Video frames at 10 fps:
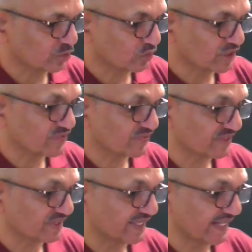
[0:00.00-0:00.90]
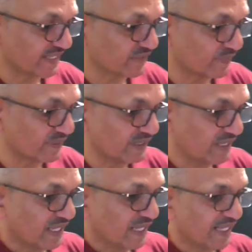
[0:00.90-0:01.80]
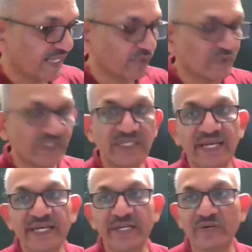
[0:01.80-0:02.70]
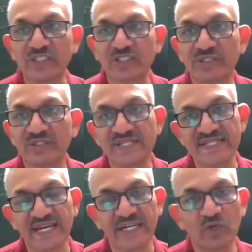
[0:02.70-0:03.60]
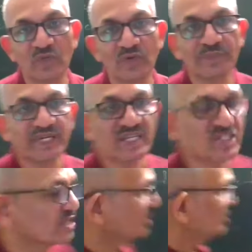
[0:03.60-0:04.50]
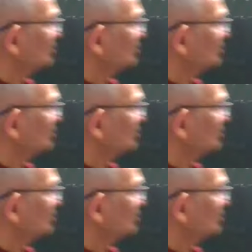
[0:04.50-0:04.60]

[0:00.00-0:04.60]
ketone is further reacted with iodine NaOH. This is iodoform test.